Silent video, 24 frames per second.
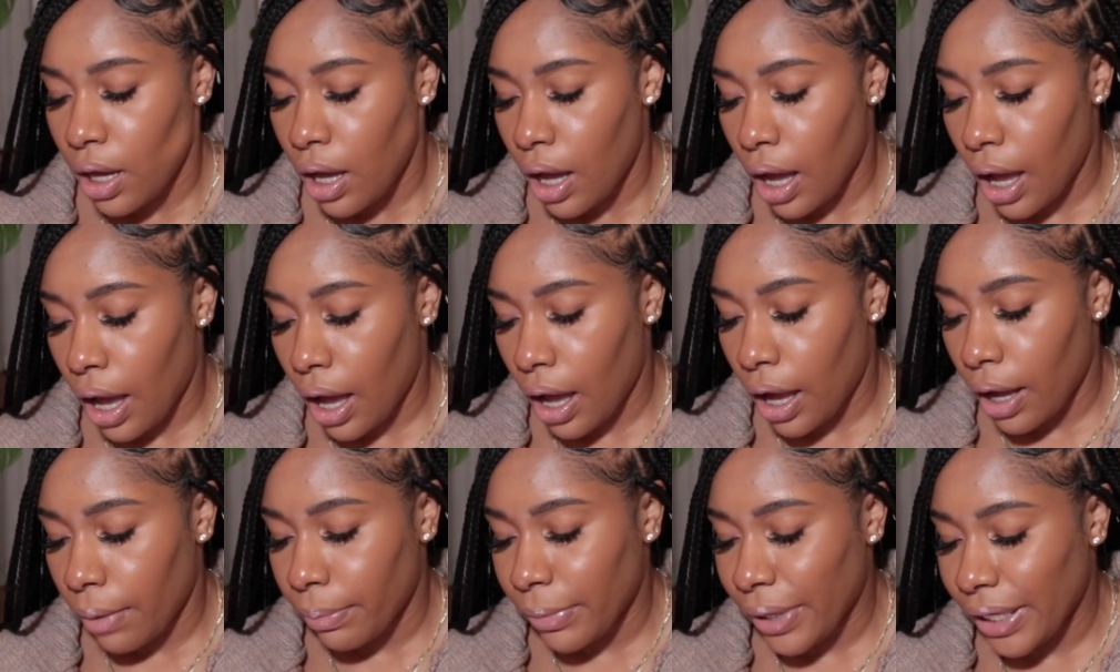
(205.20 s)

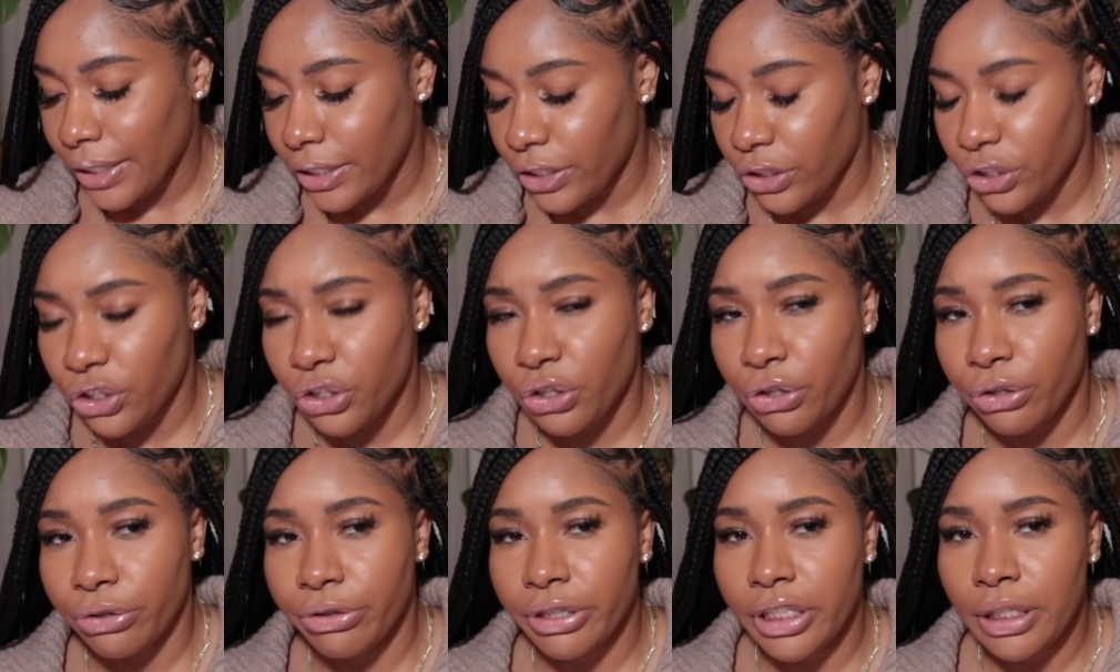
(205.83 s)
because it's
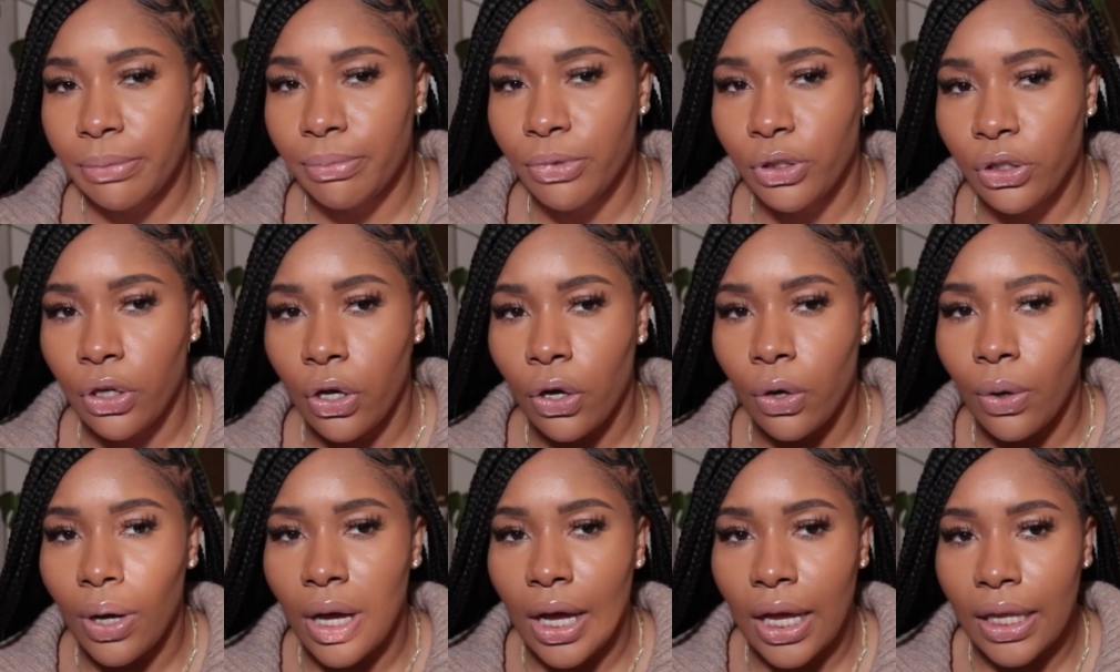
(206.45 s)
cream,
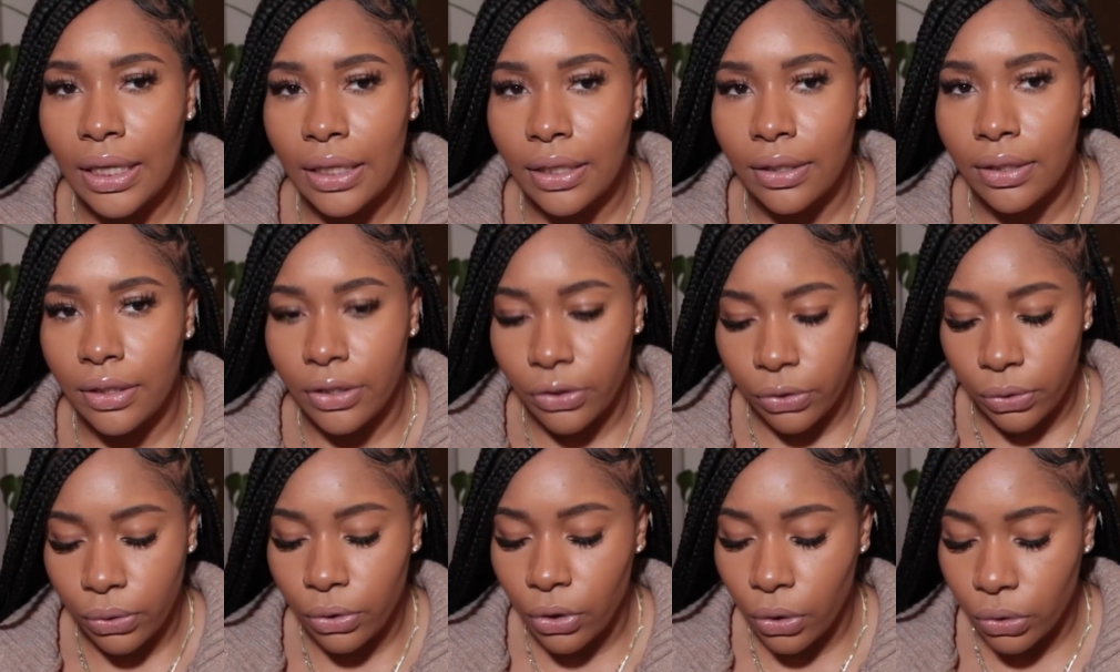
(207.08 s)
so a
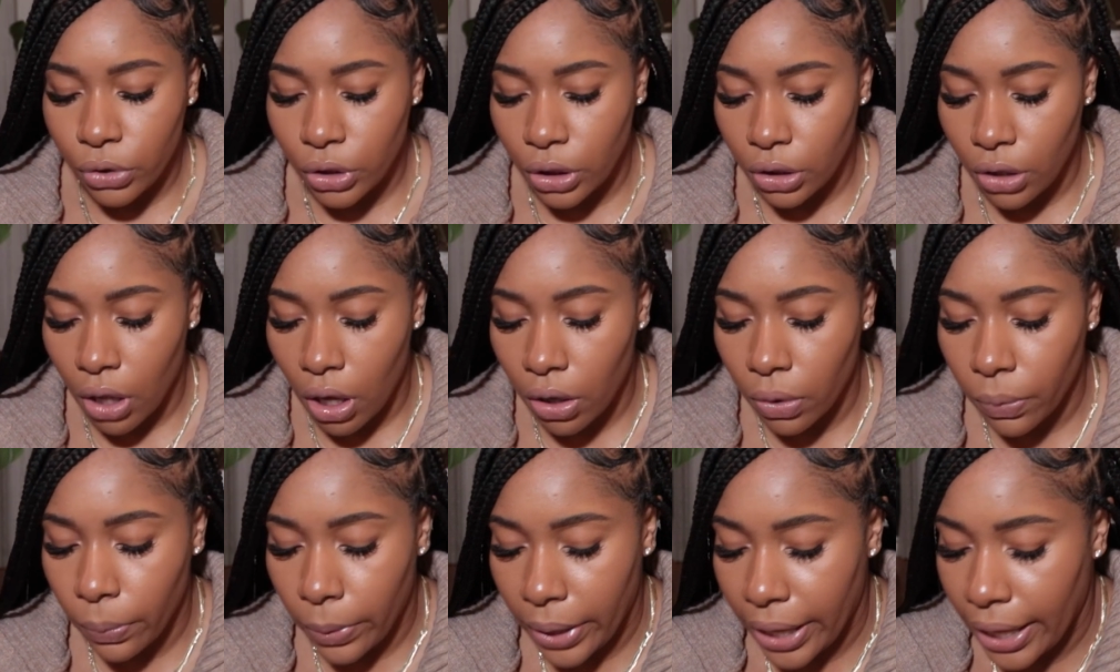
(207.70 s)
little goes a
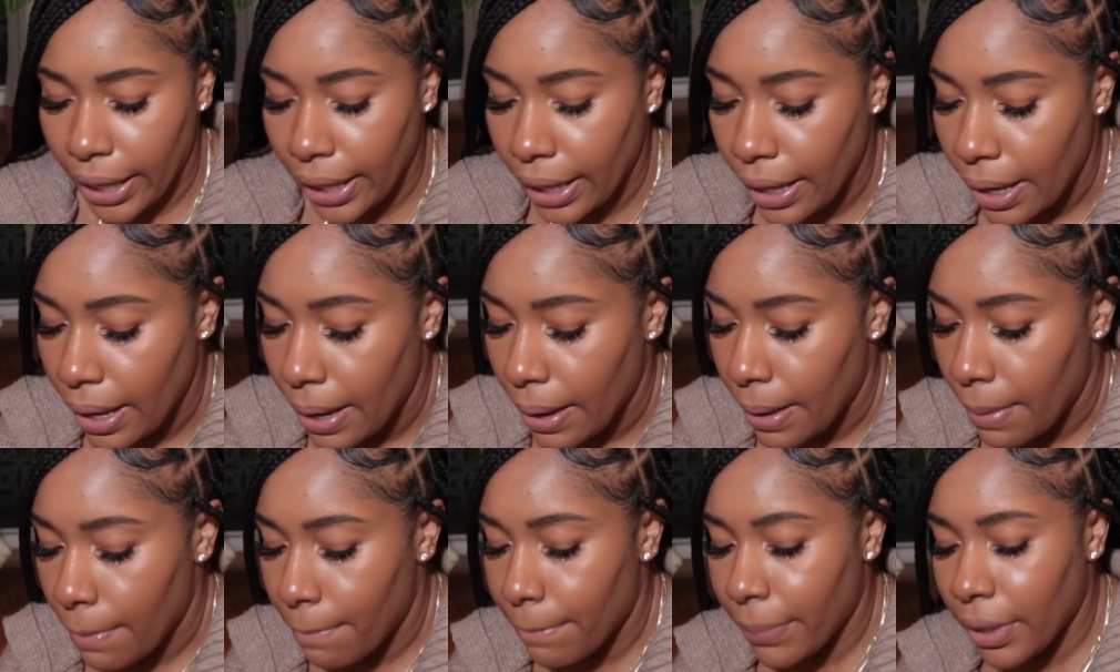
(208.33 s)
long way,
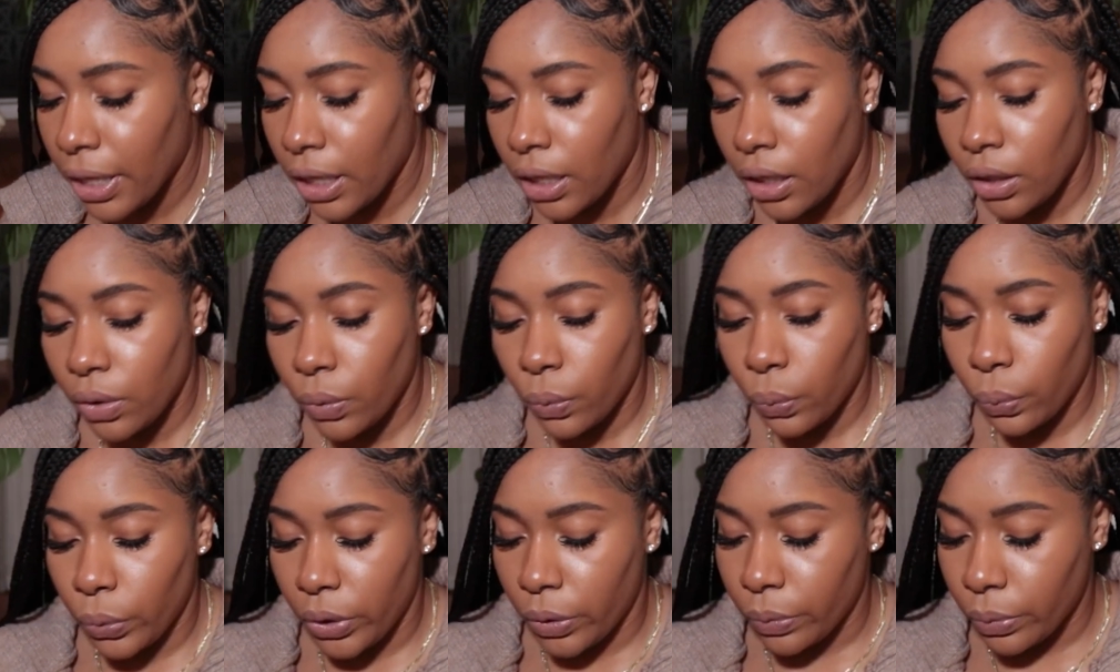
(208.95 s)

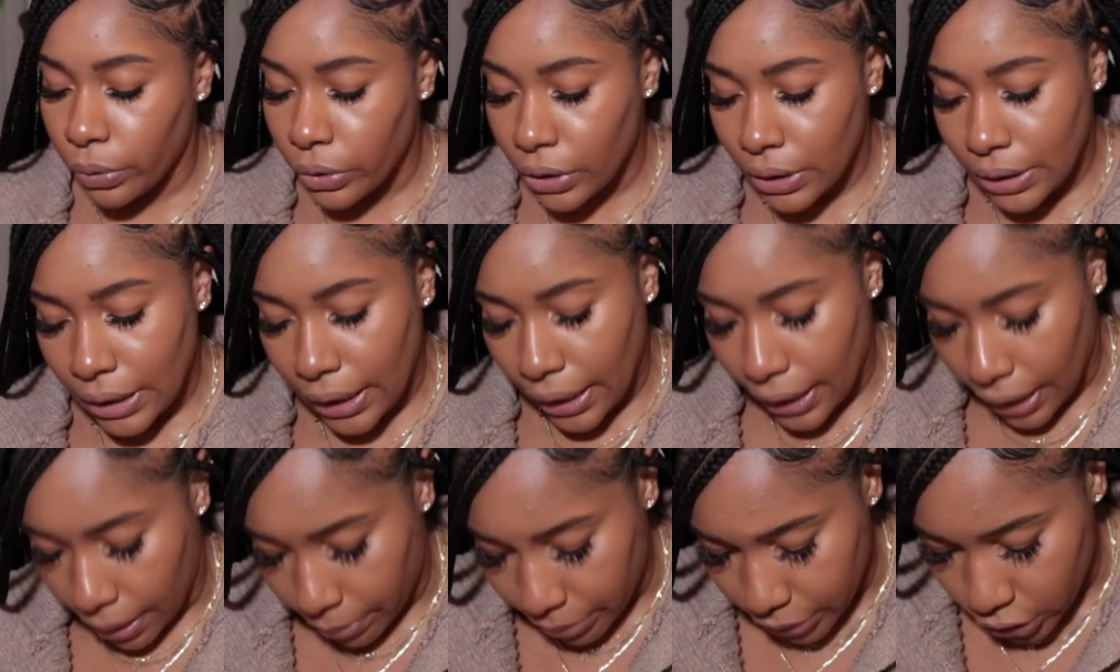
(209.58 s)
but we will
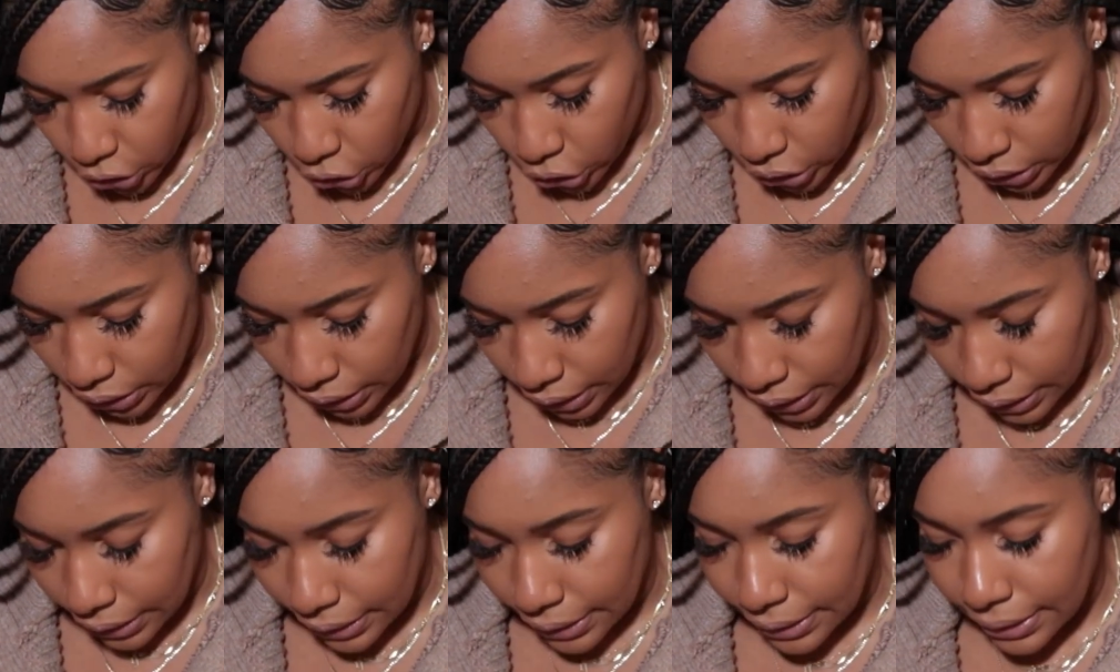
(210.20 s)
see. I'm
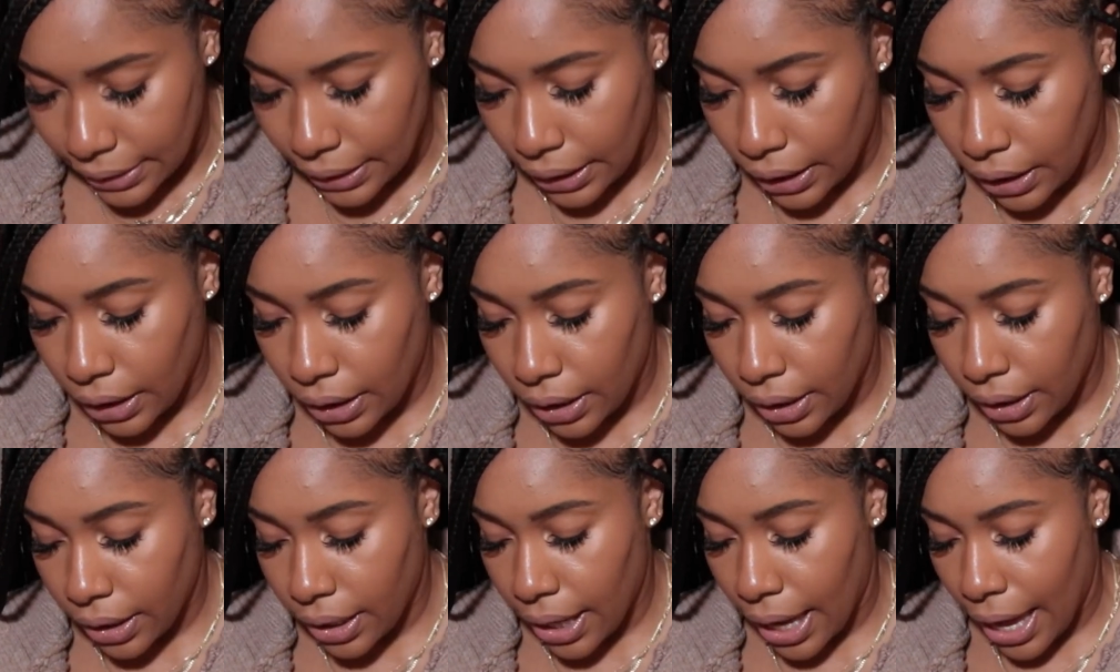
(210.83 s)
interested in
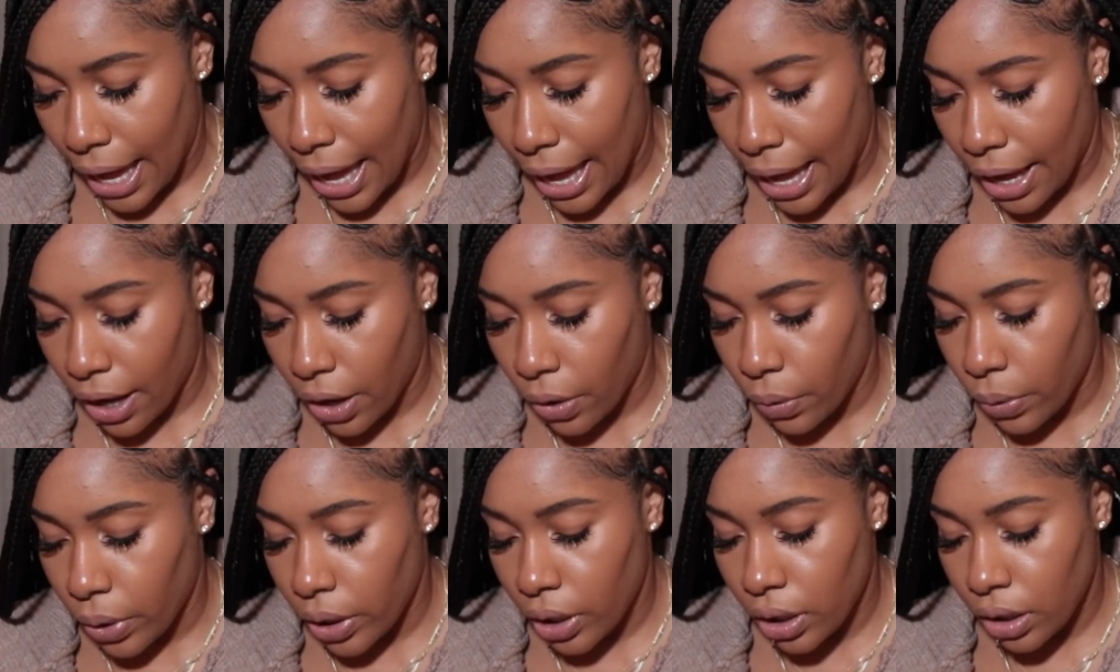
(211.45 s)
seeing
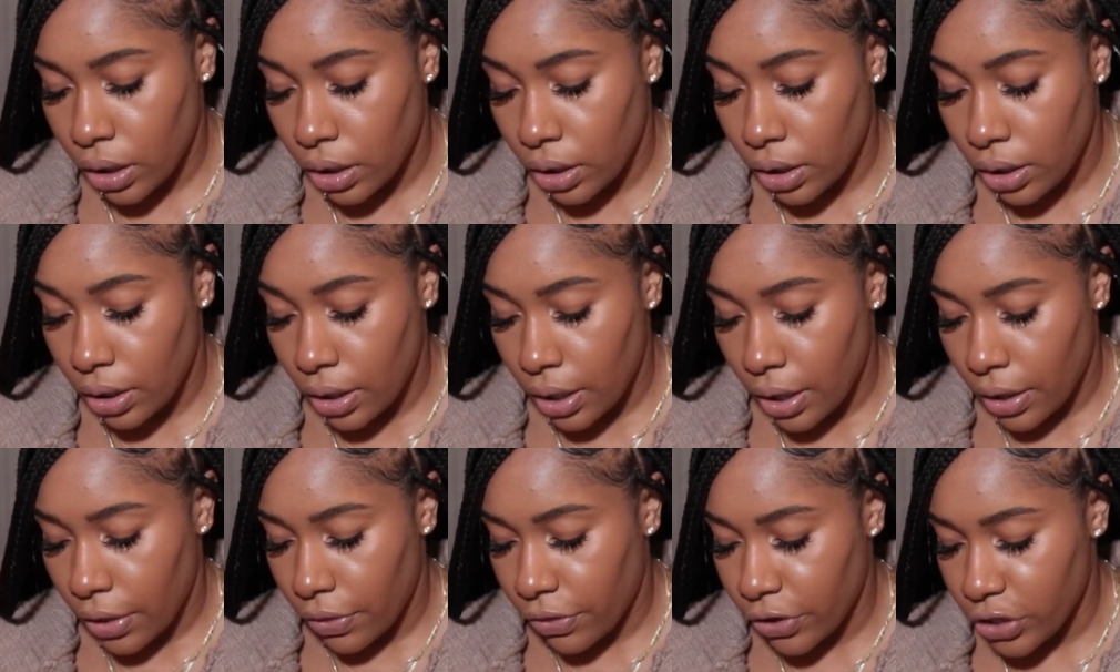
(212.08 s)
how
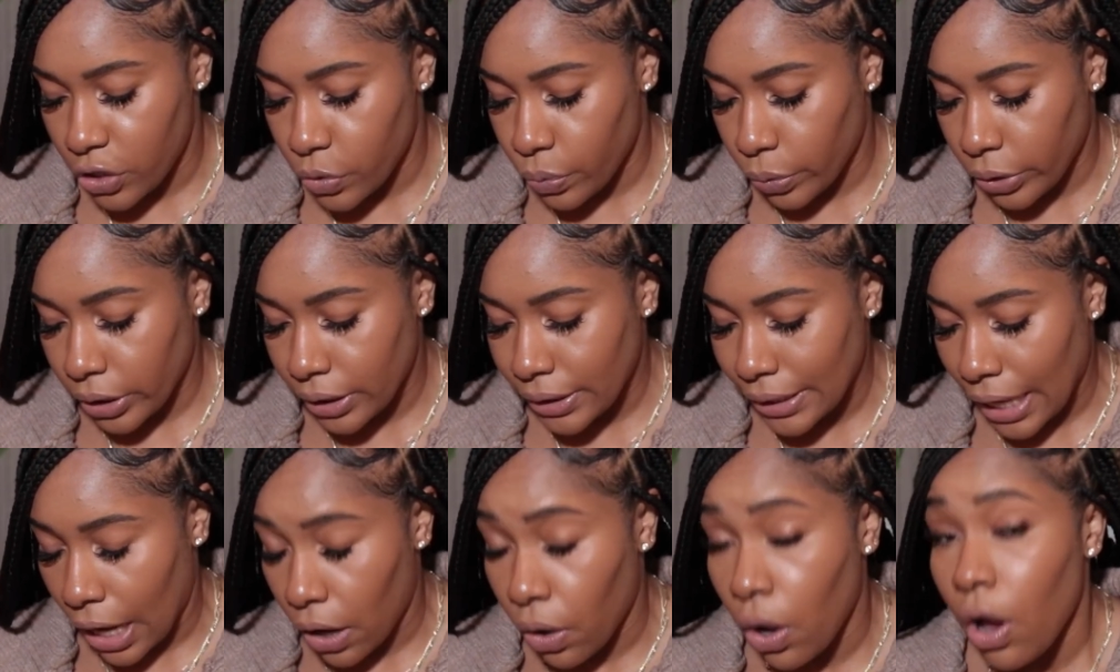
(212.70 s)
this
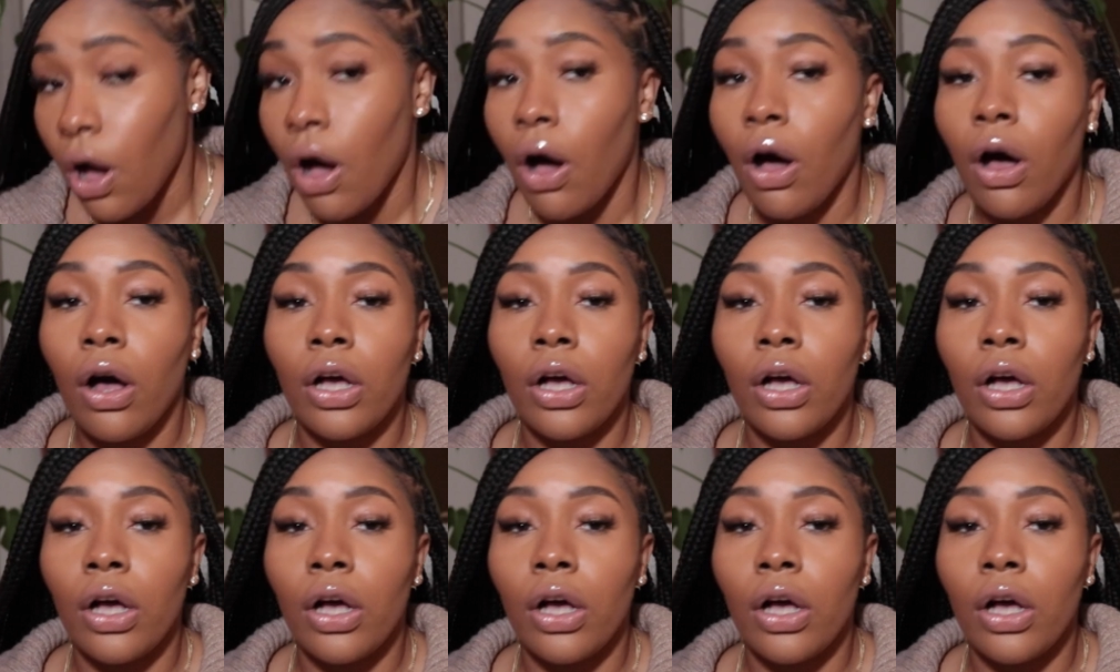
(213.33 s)
works out.